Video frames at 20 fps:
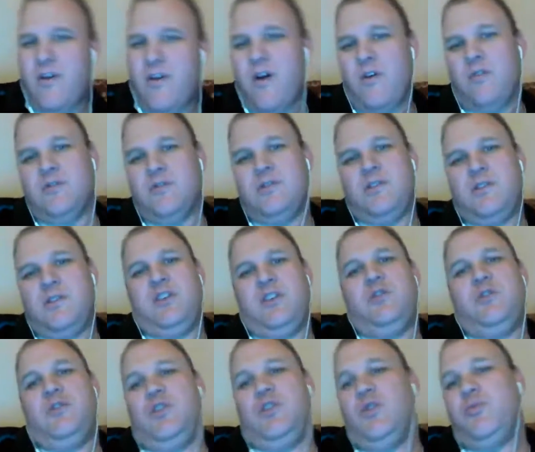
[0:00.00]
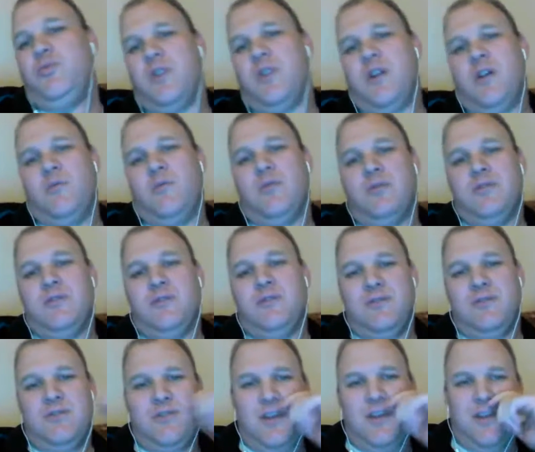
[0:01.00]
it follows the QQ plot almost
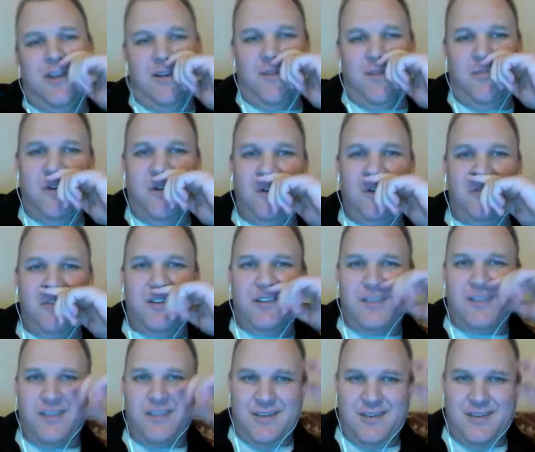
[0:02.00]
straight line perfectly.